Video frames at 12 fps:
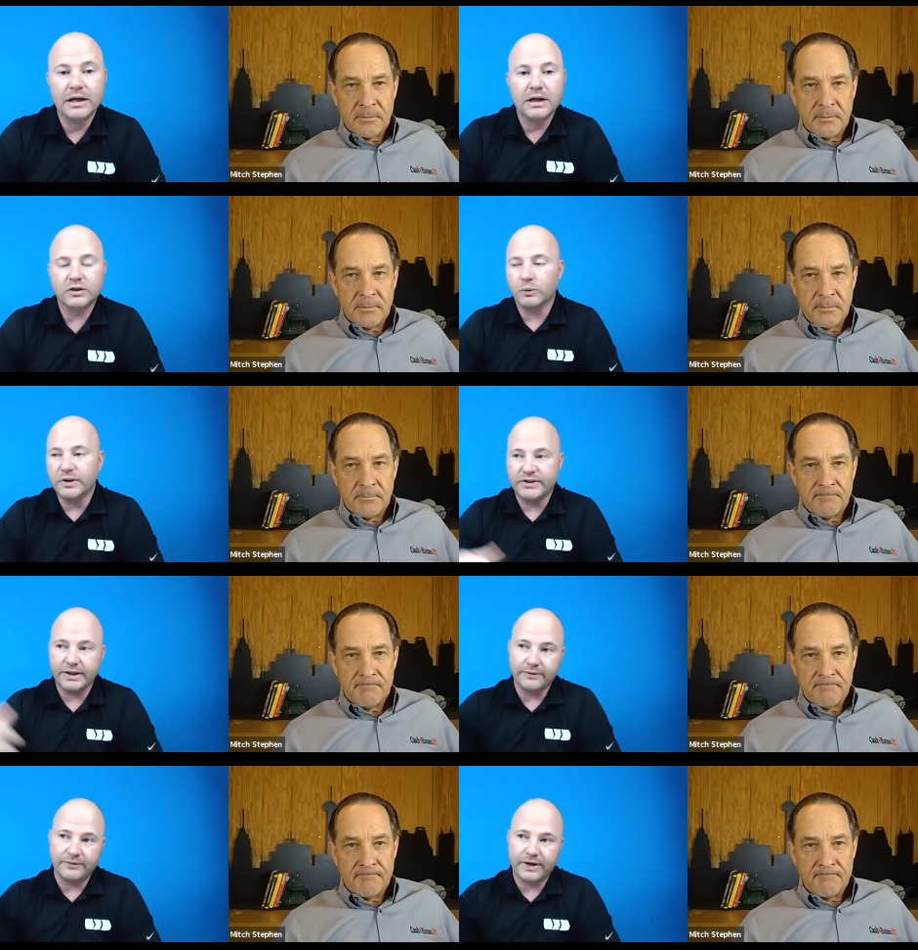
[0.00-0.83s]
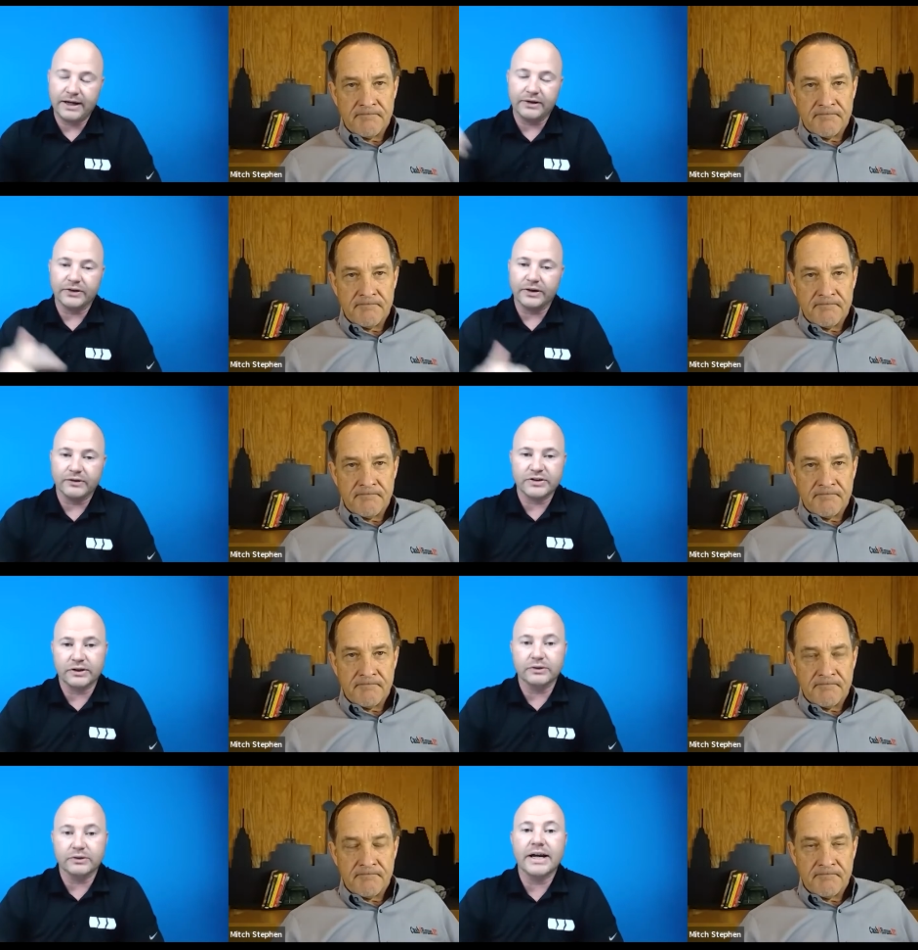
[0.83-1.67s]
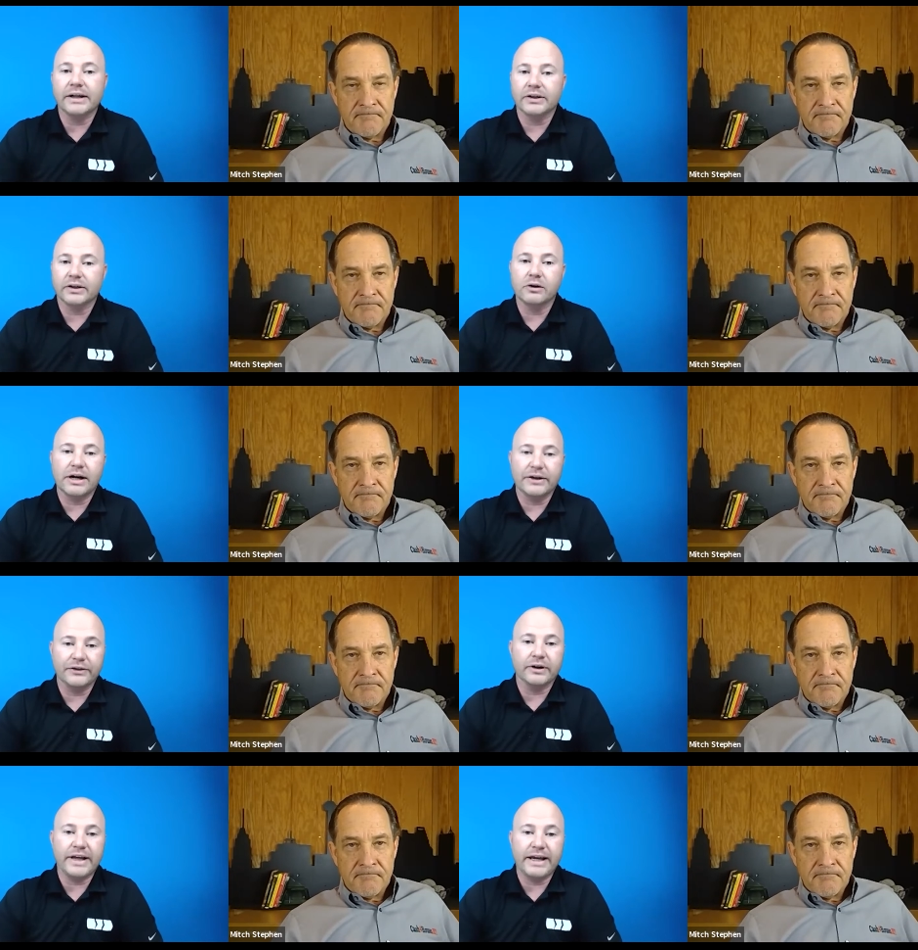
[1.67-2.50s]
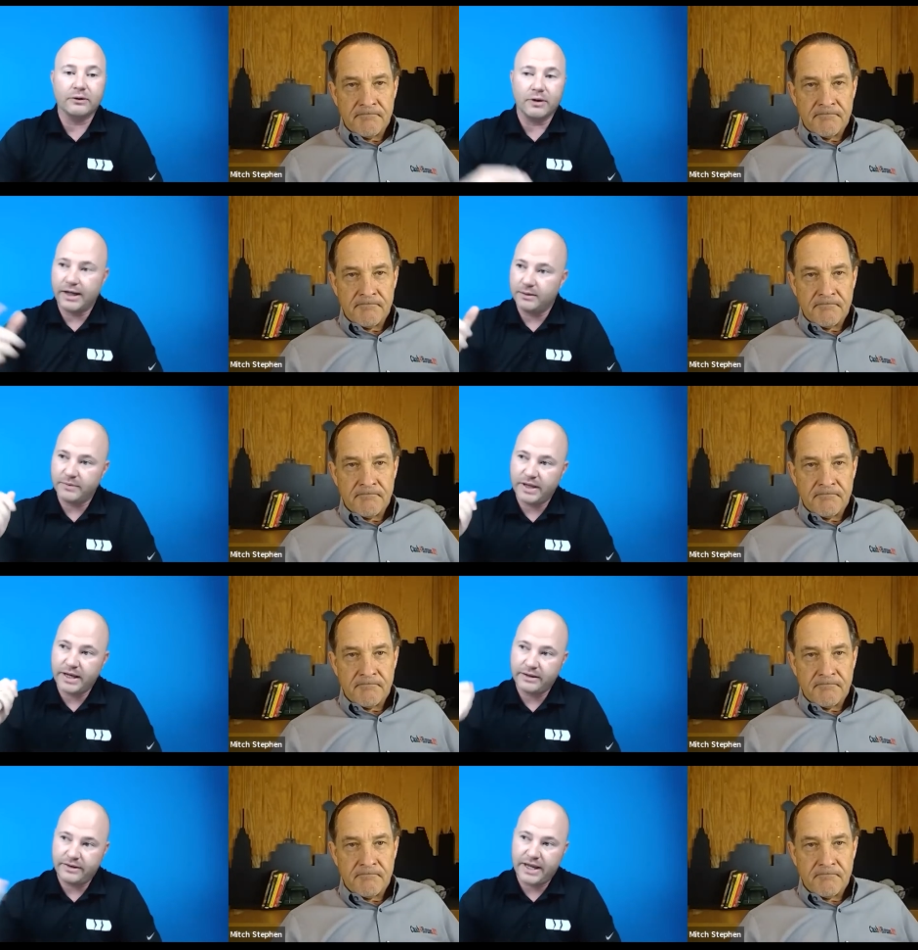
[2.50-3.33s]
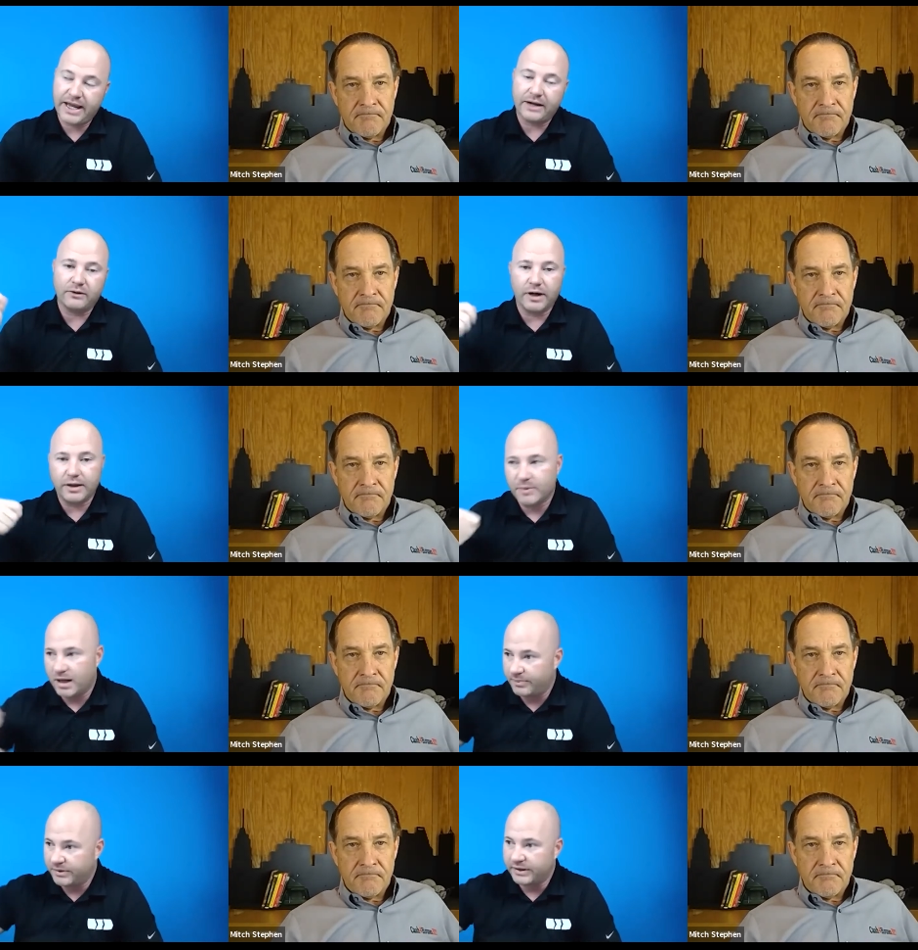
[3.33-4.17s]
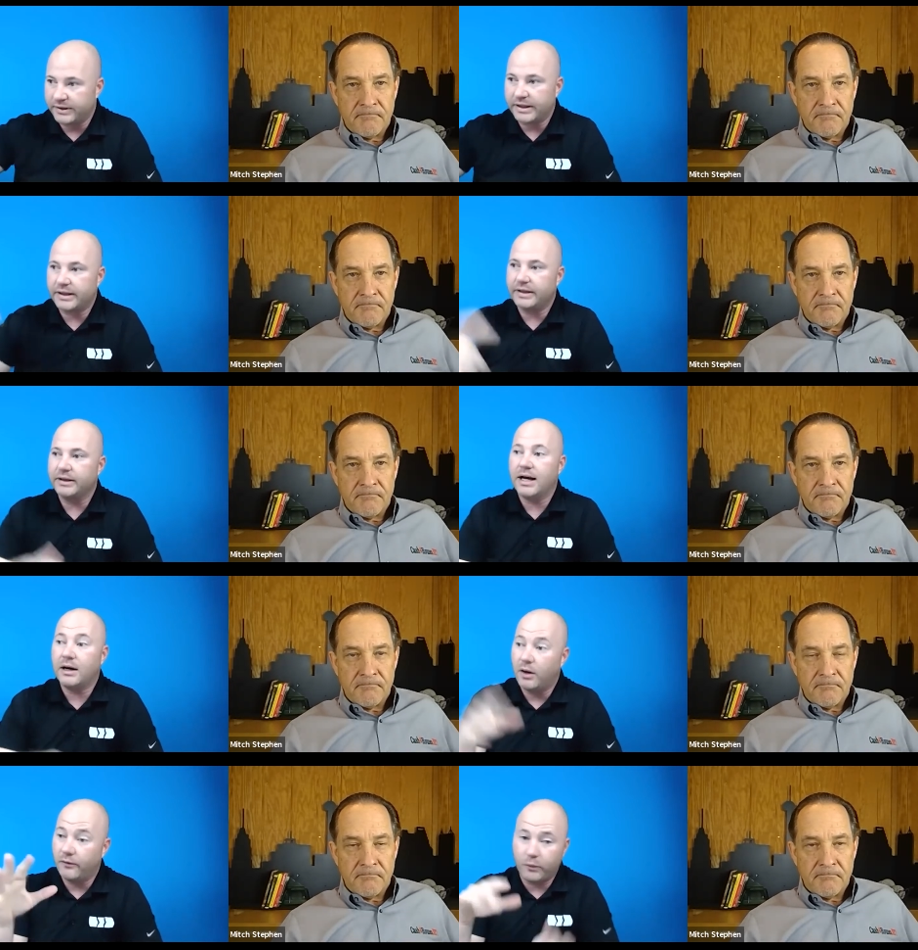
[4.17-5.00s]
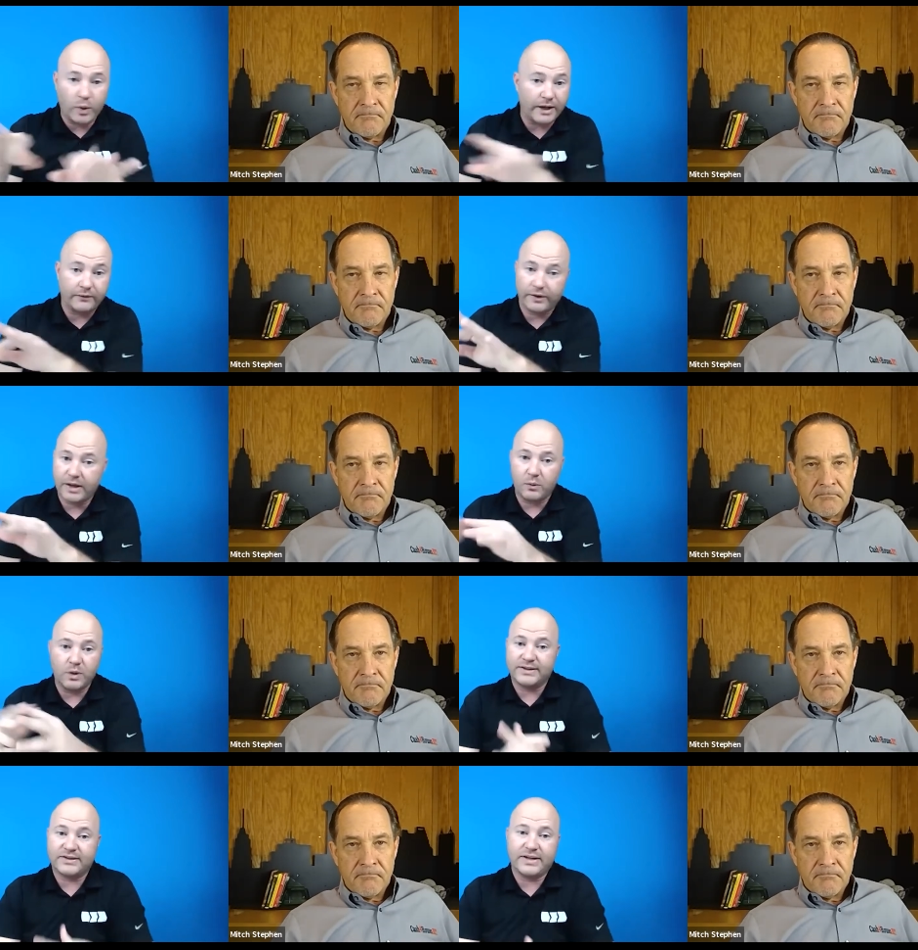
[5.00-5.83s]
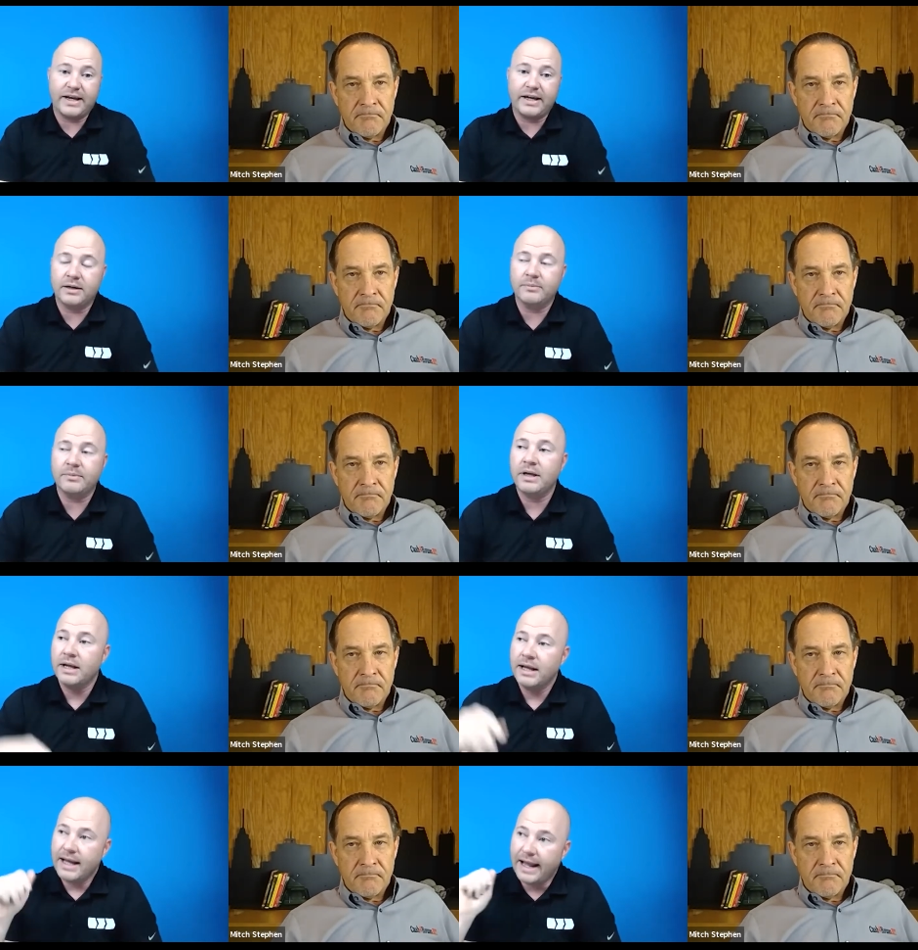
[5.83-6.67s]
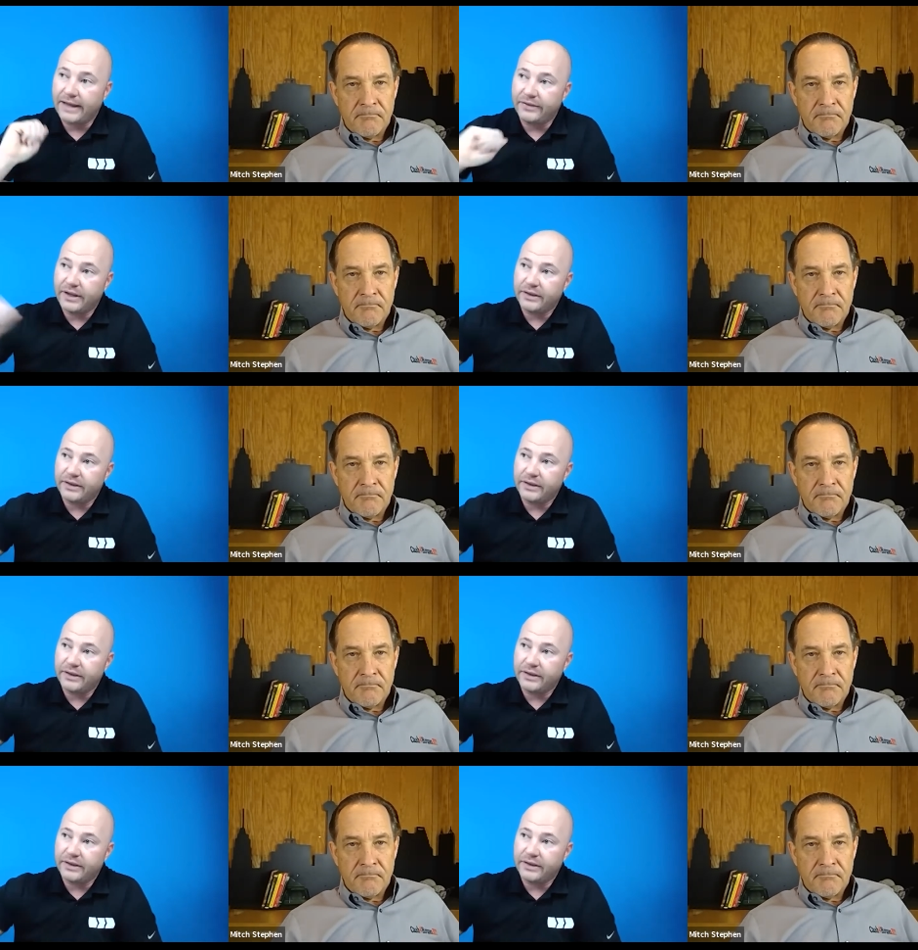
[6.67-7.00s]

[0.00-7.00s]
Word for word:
Speaker 1: So we send them files every single day to go out there and handwrite them. They they handwrite them up, and then they uh, of whatever they want to say in them, and then